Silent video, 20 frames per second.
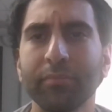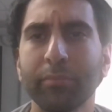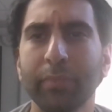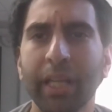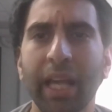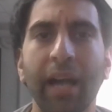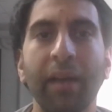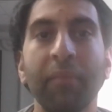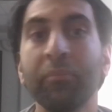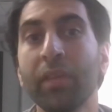
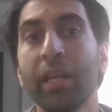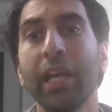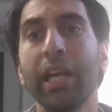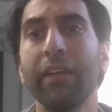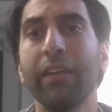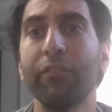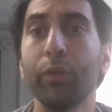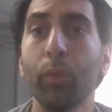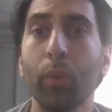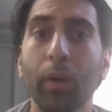But yeah,
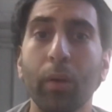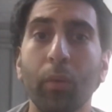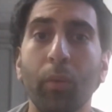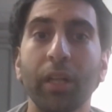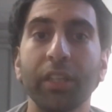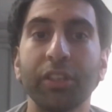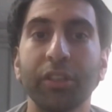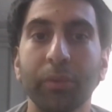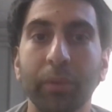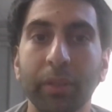if you want to
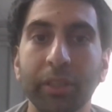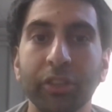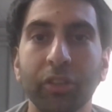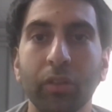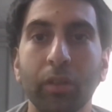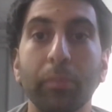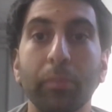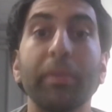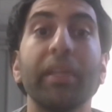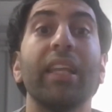watch the
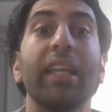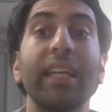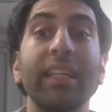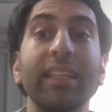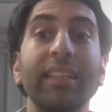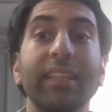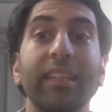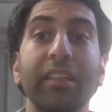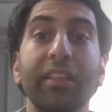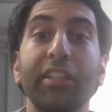original, it'll be
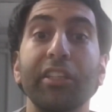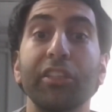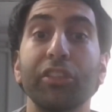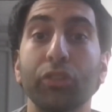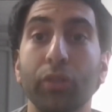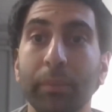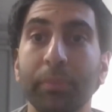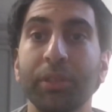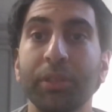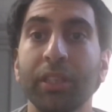linked in the
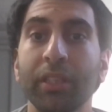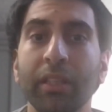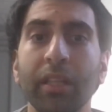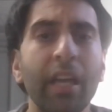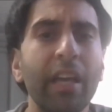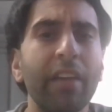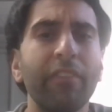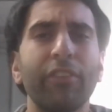description.